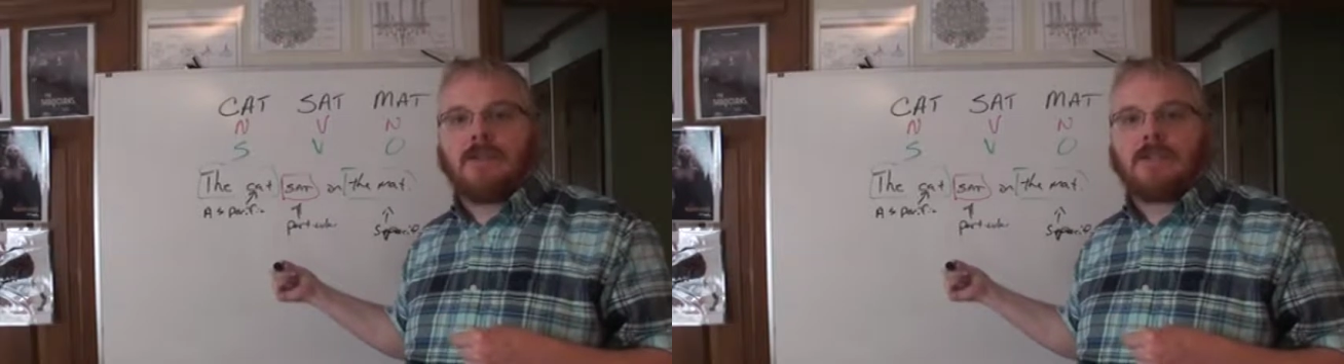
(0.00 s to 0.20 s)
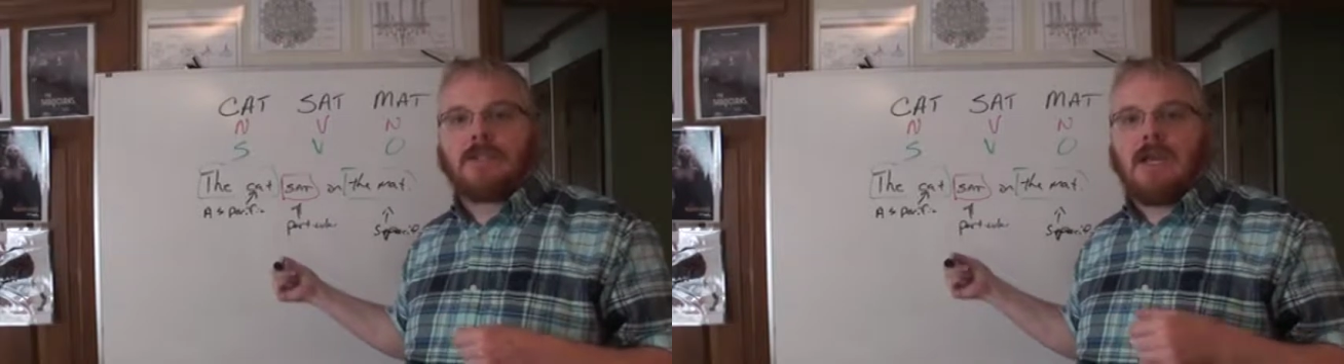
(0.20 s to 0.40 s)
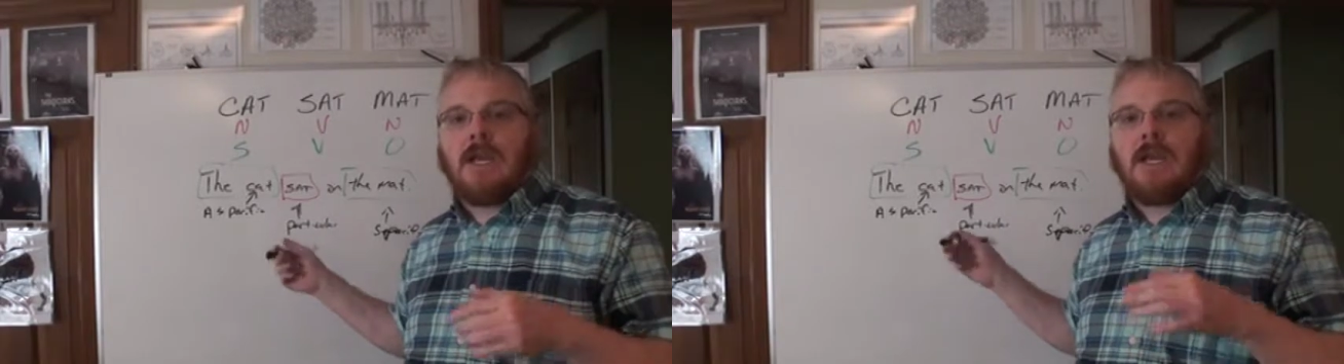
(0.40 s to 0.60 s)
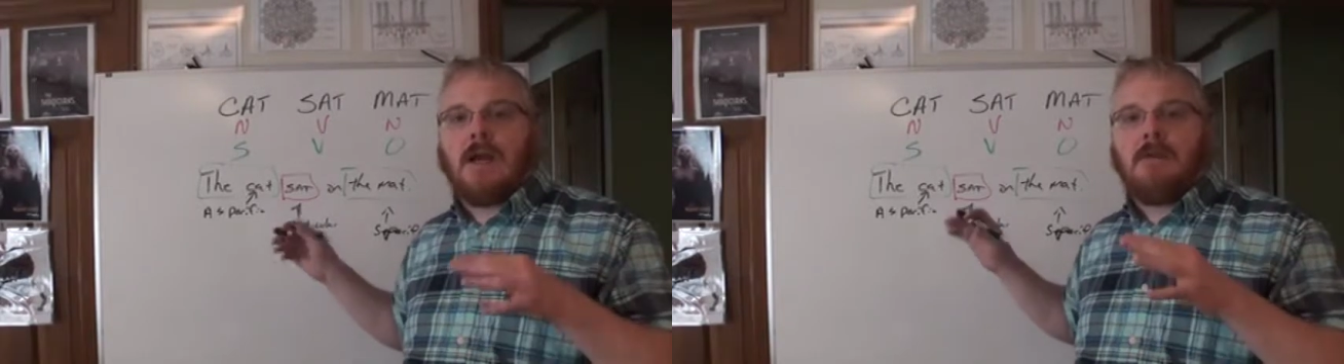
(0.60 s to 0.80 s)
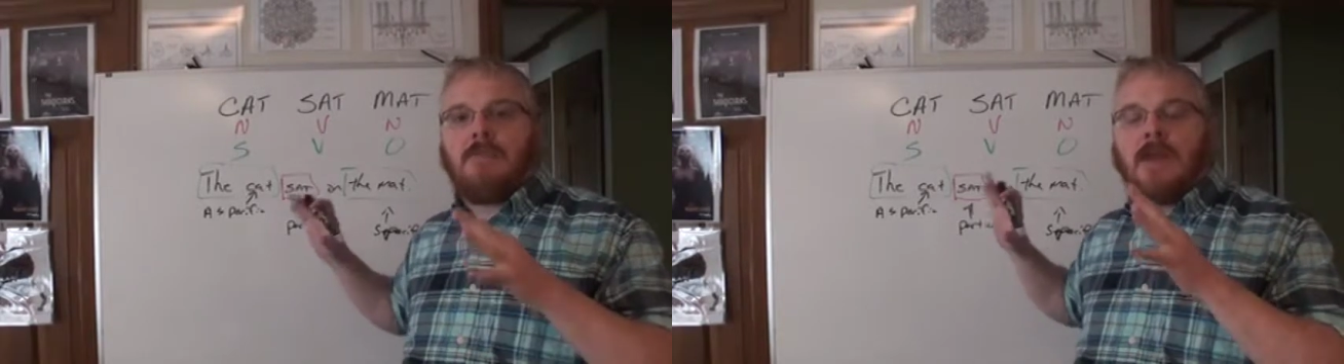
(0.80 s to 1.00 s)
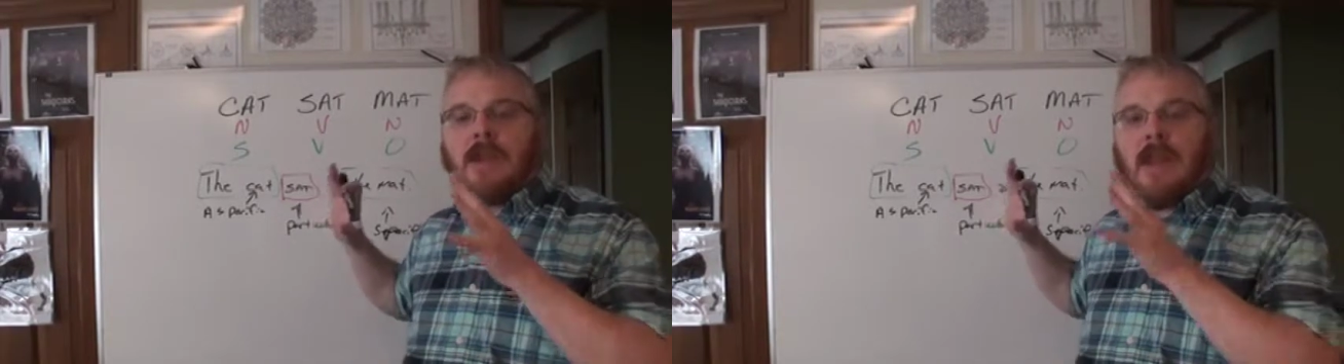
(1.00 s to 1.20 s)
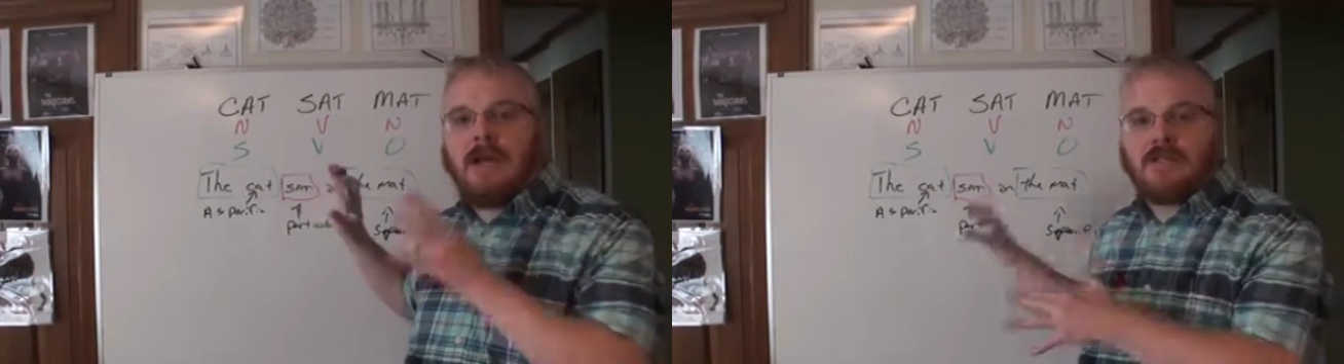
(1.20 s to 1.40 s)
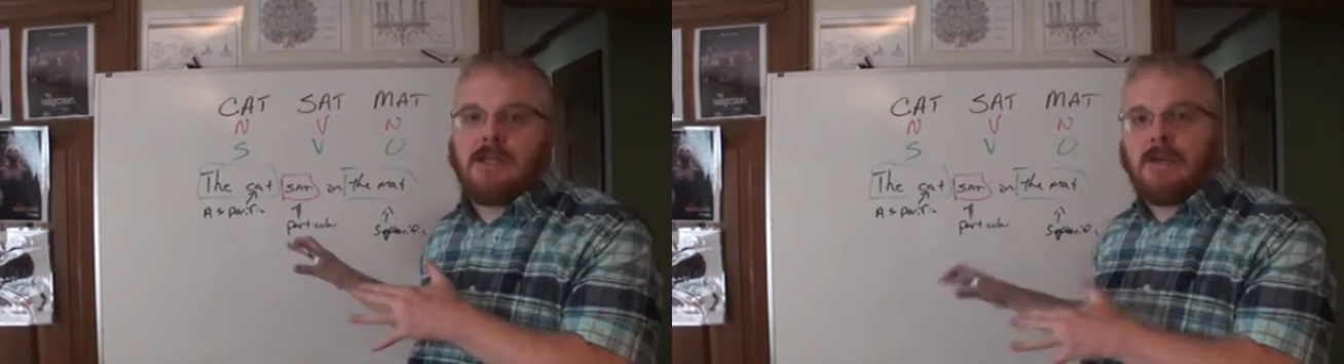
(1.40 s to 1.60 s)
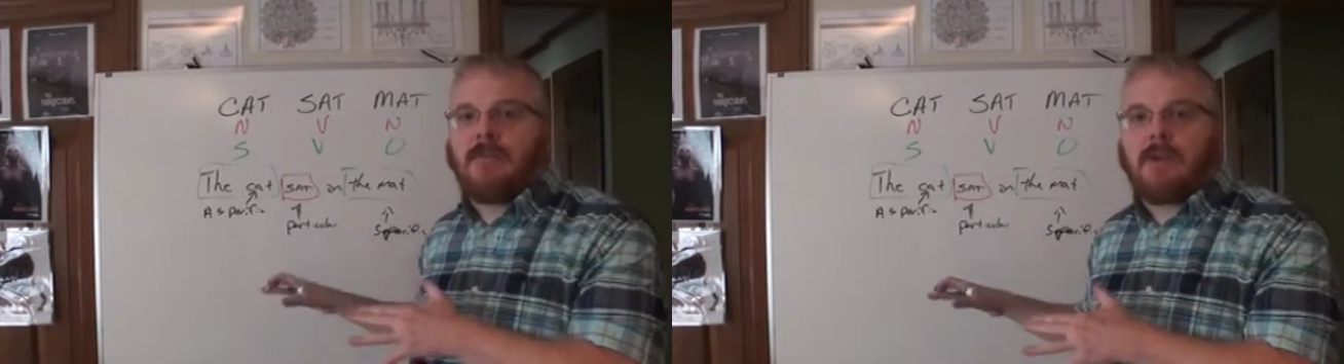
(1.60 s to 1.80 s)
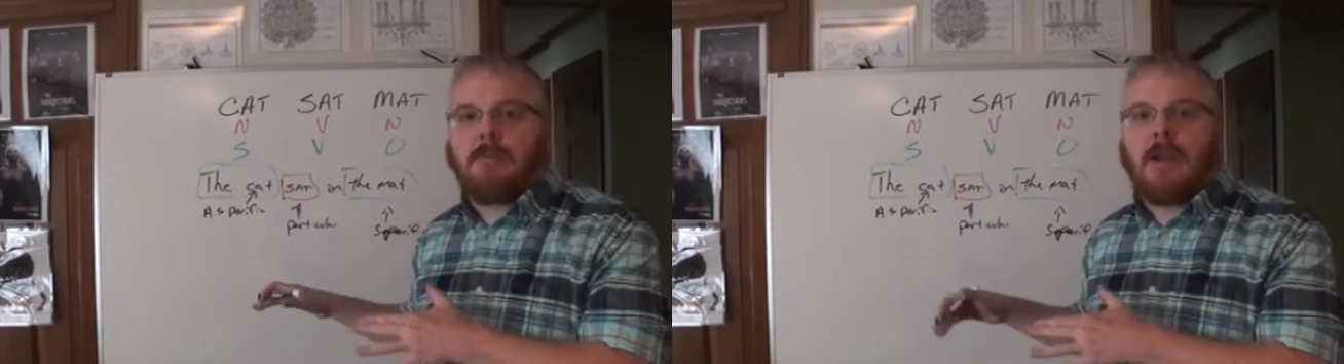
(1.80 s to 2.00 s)
this, and I'm then asking you to
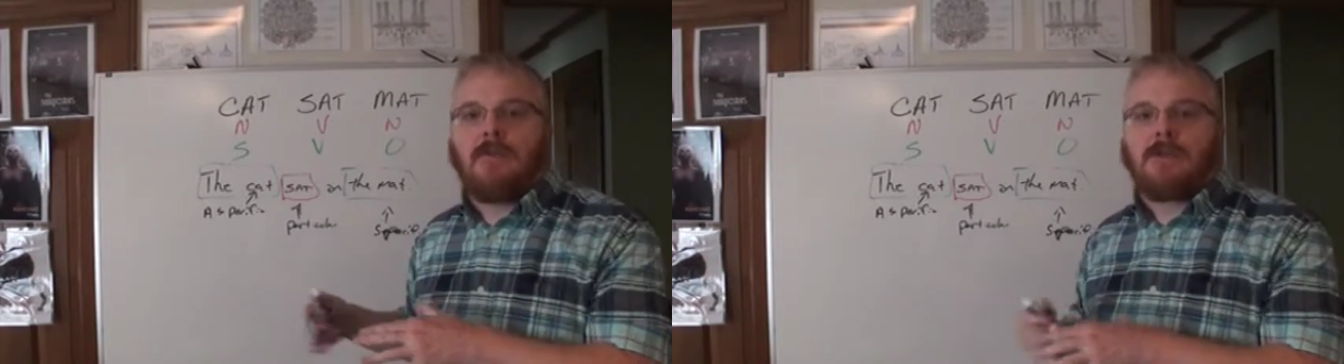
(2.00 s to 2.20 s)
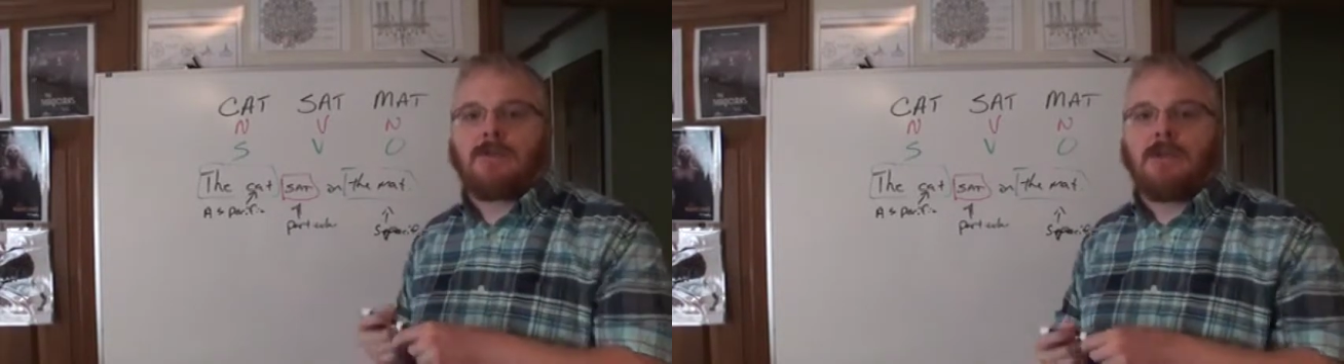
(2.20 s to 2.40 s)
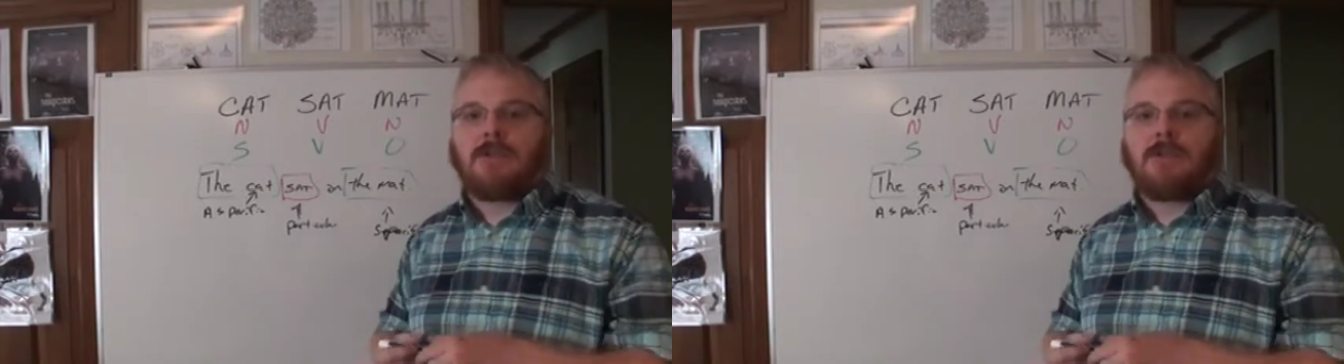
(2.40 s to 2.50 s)
think about it this way.